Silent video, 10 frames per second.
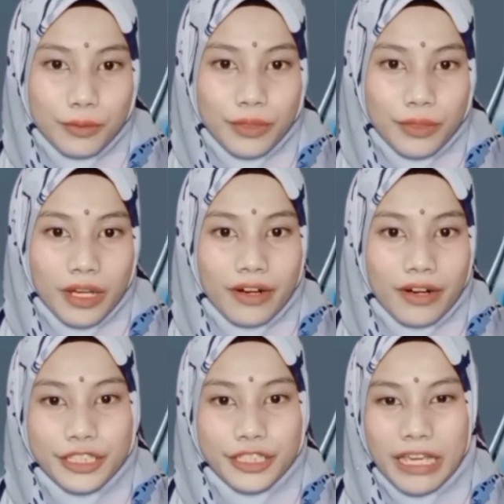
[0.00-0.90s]
we are in
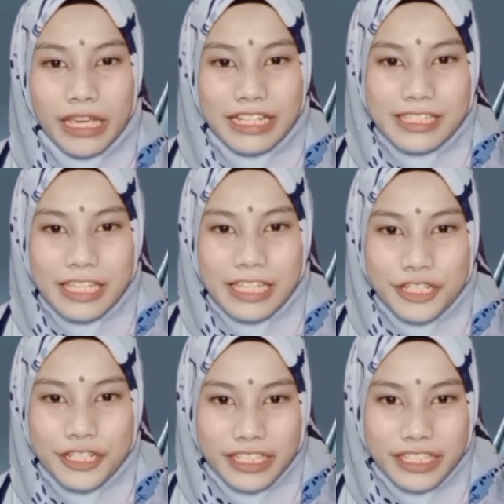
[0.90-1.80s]
Q&A
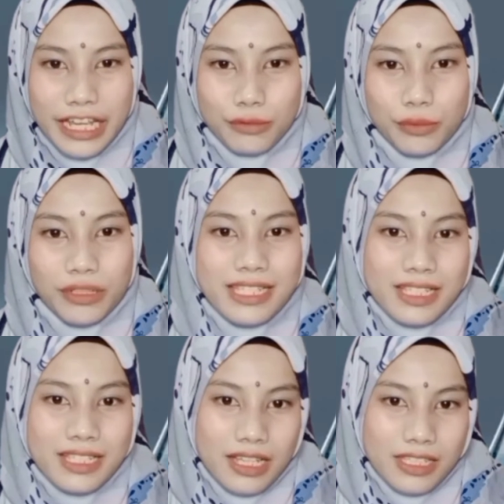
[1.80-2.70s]
session and we will
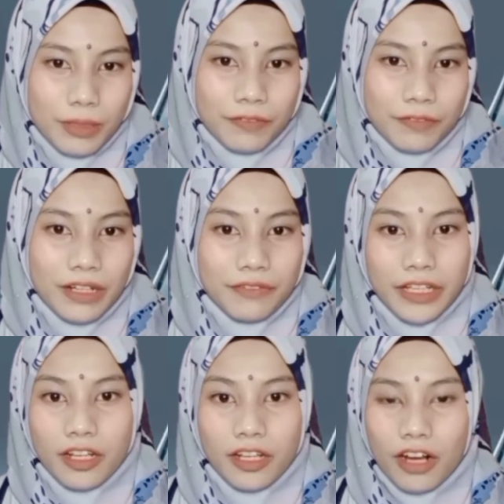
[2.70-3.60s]
discuss about fun fact
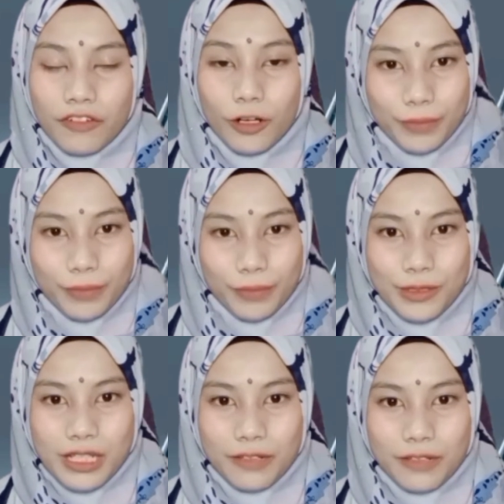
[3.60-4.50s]
of copper 2
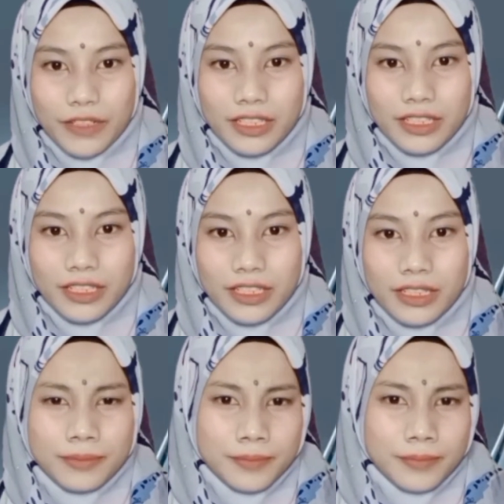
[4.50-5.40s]
sulfate.
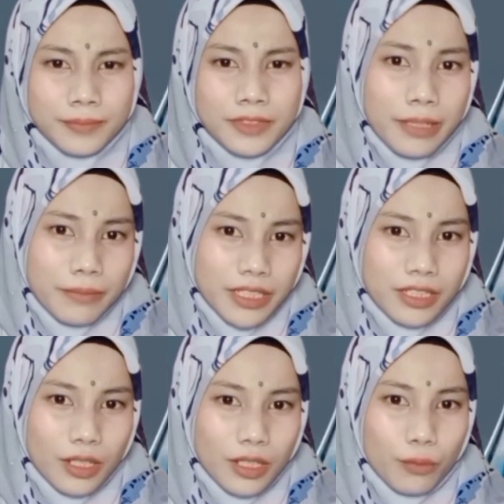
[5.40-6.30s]
Naimi,
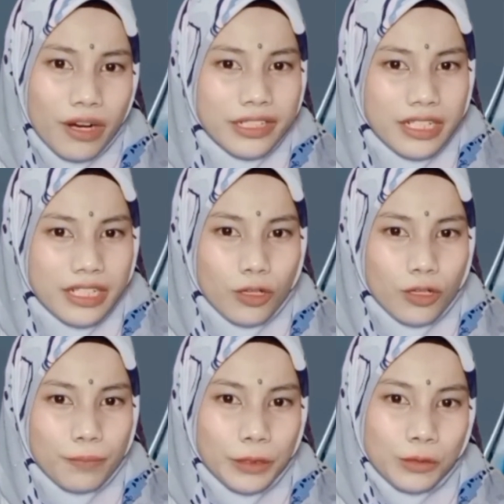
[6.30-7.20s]
where does copper
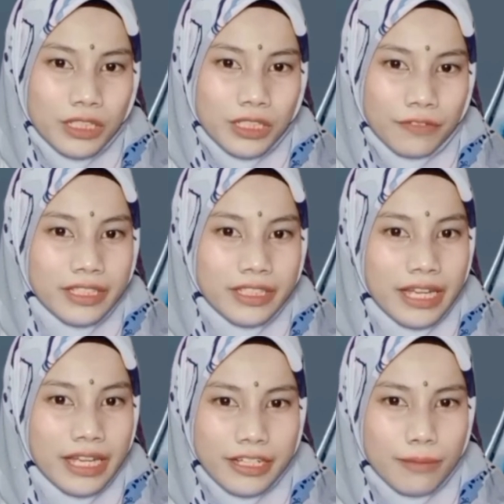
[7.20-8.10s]
2 sulfate get the
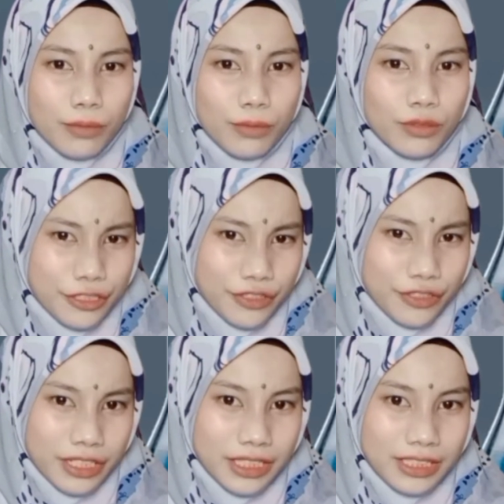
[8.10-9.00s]
name blue
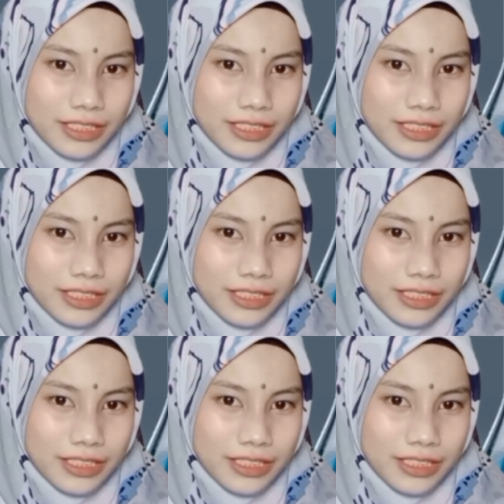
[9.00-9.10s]
vitriol?